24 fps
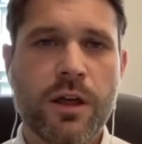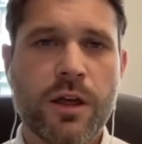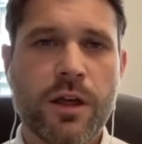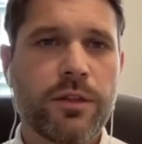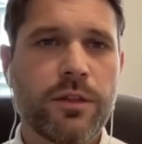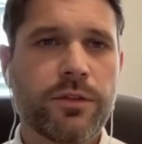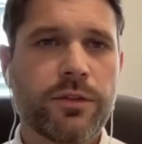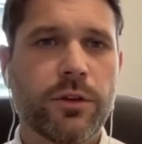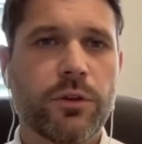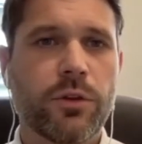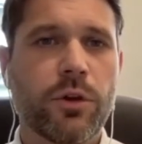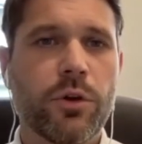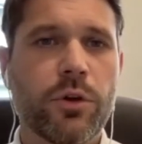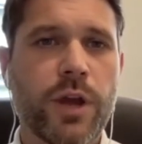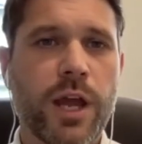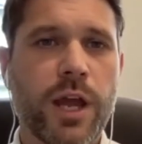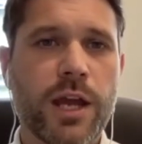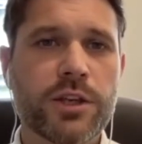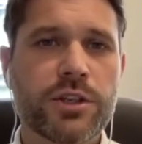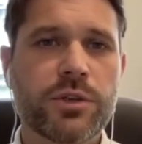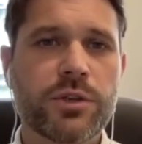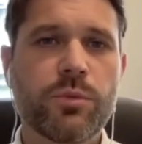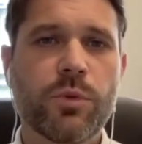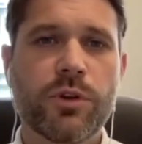the
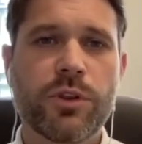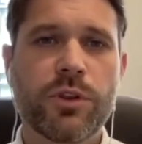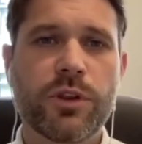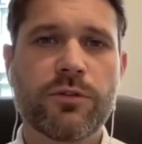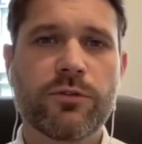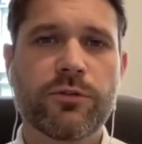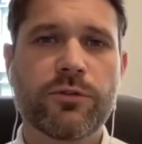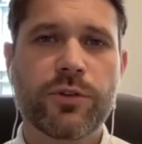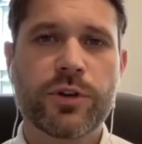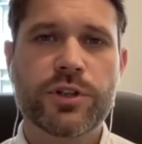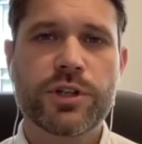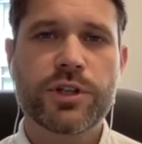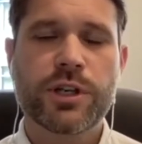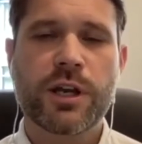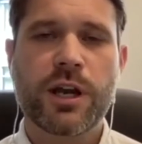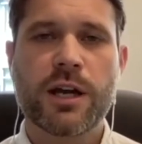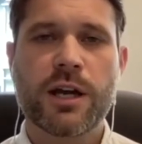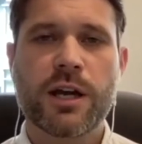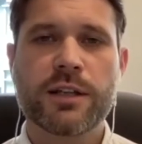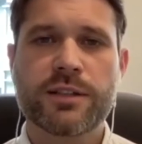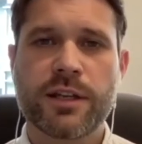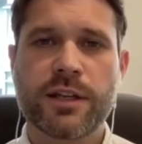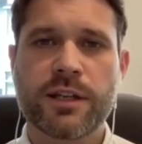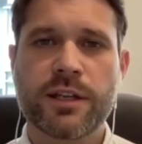location where the infringing
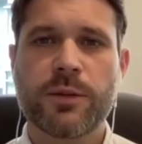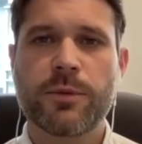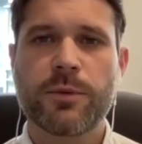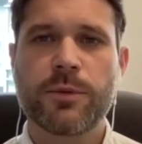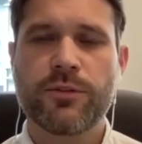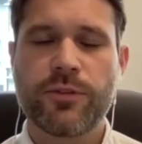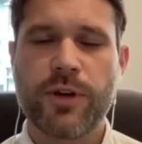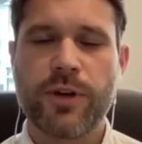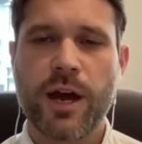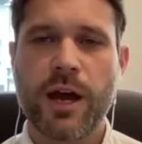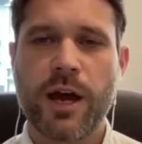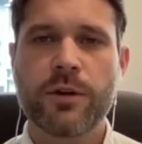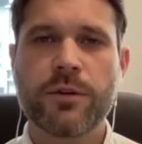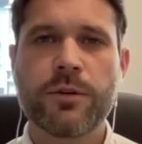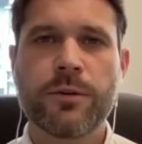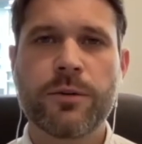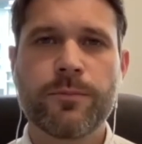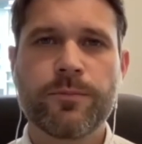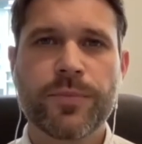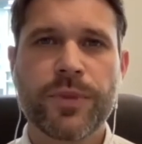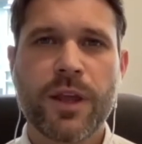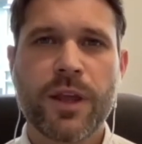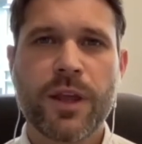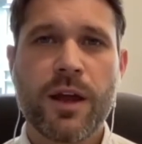content can be found,
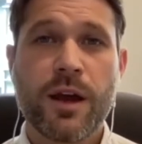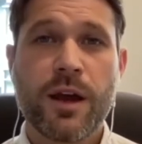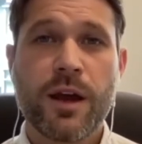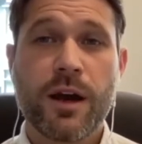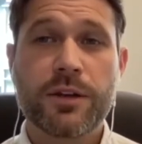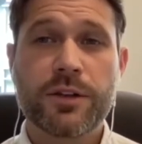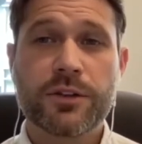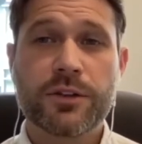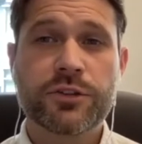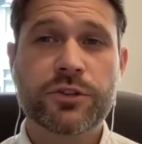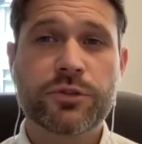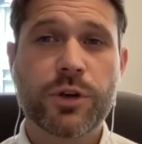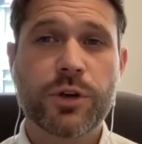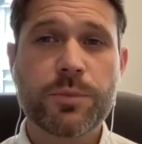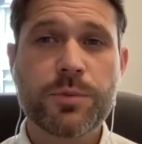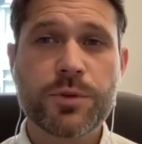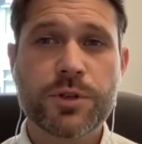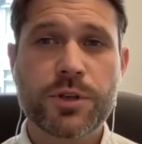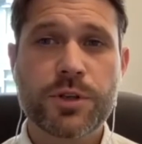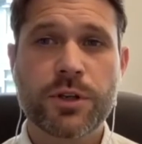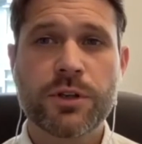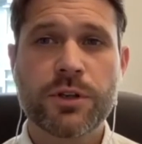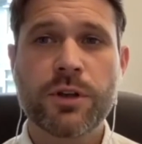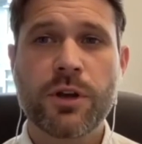a
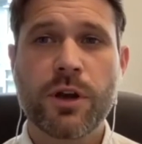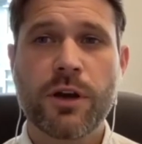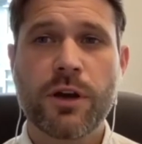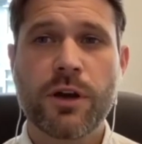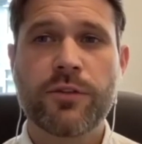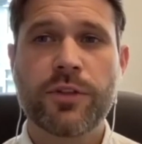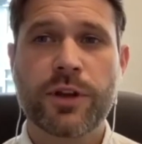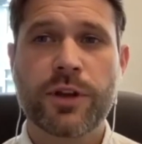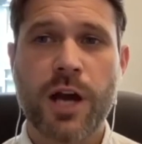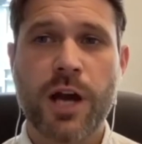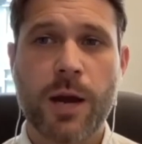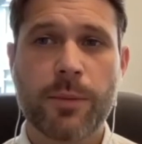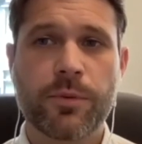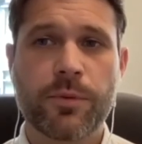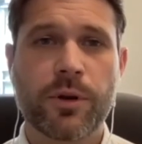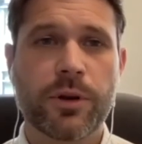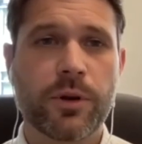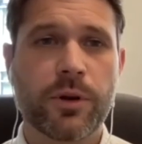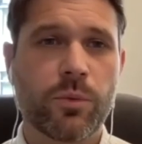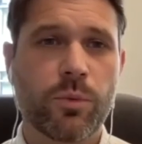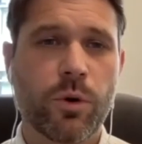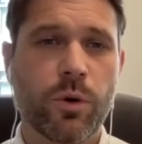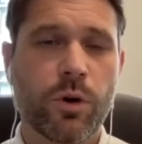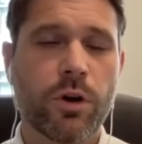description of the
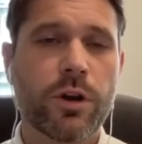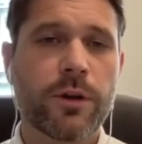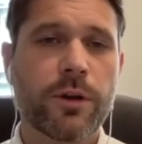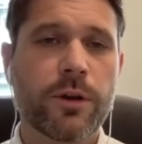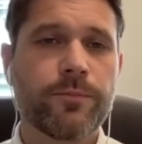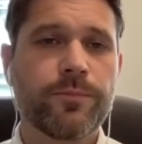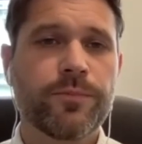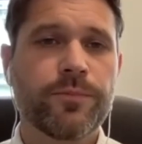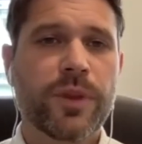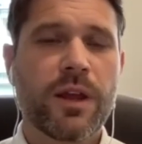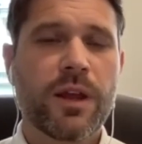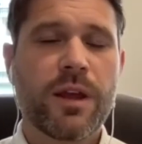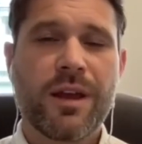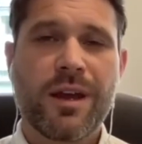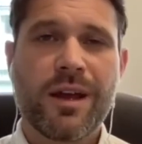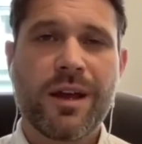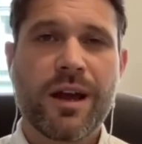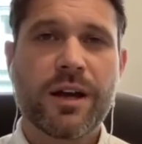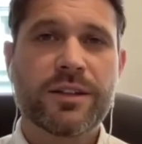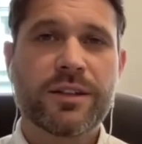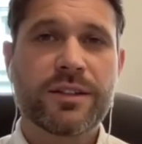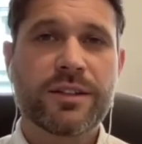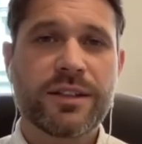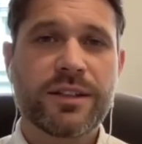copyrighted work,
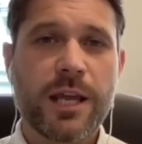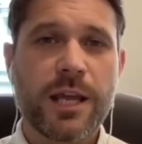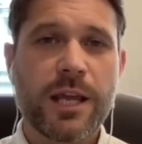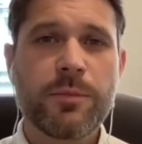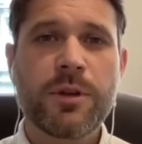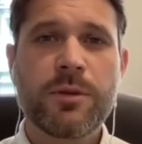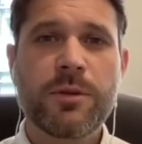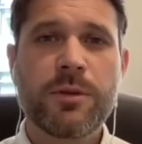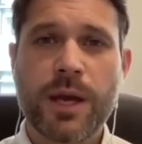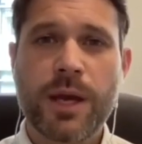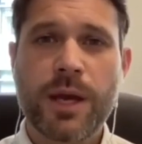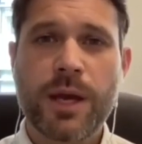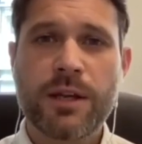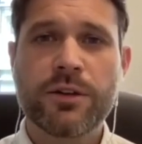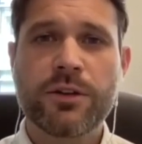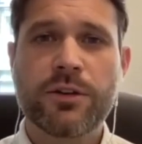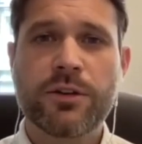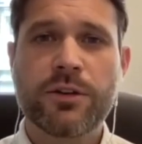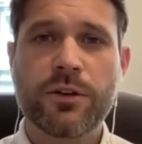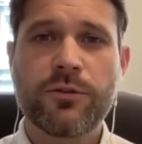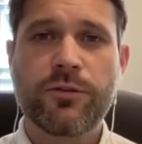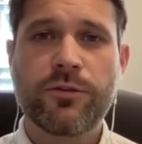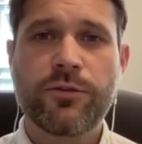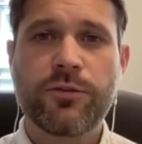a statement made in
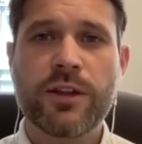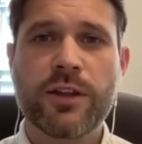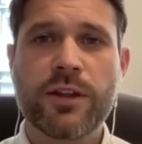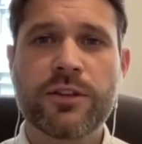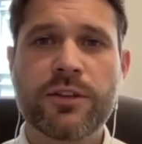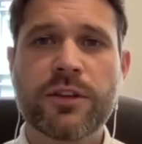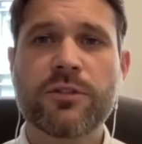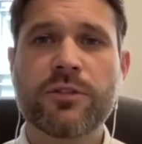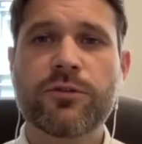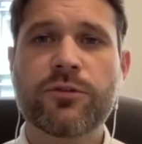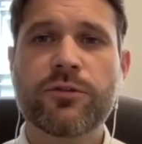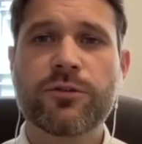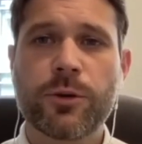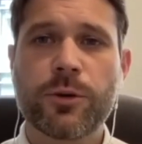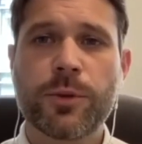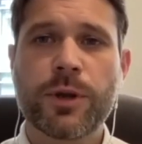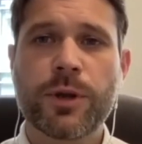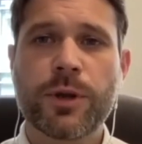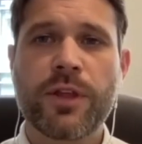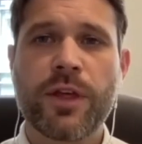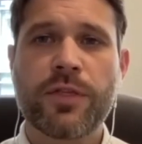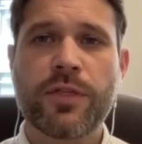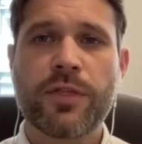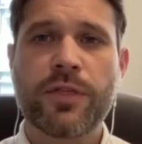good faith
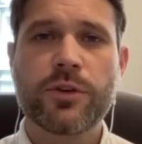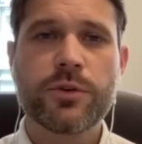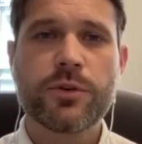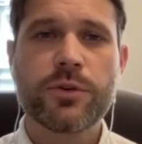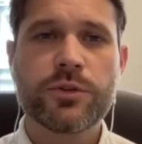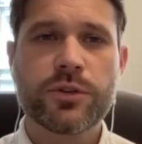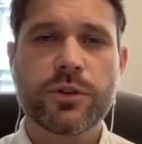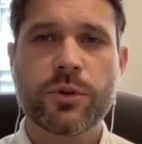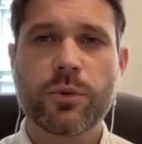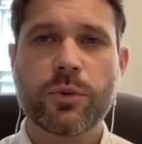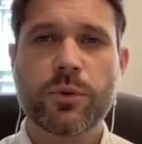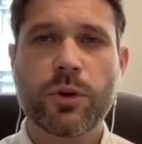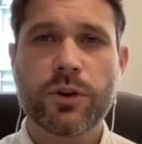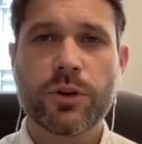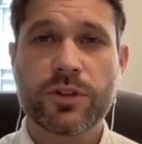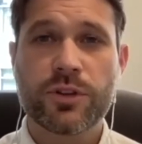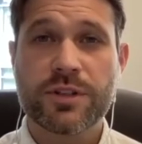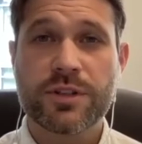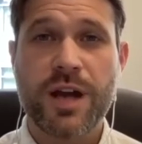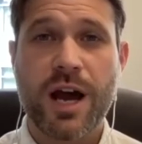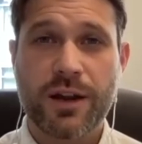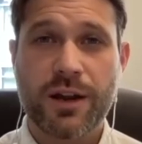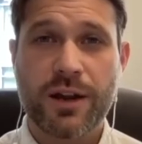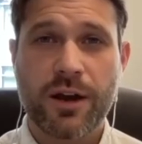confirming that the use of the work
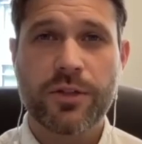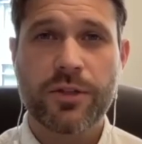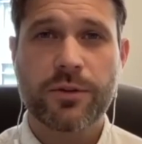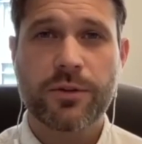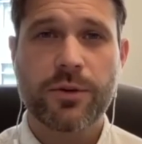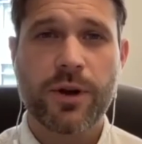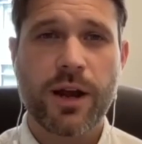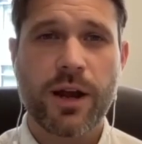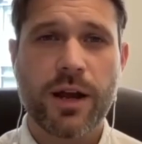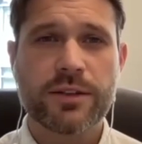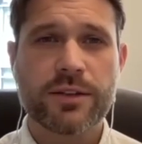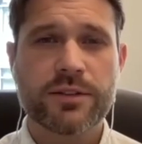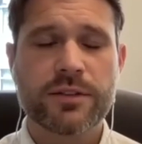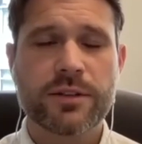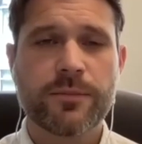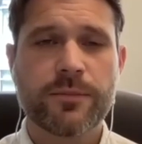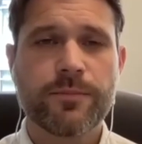is not authorized,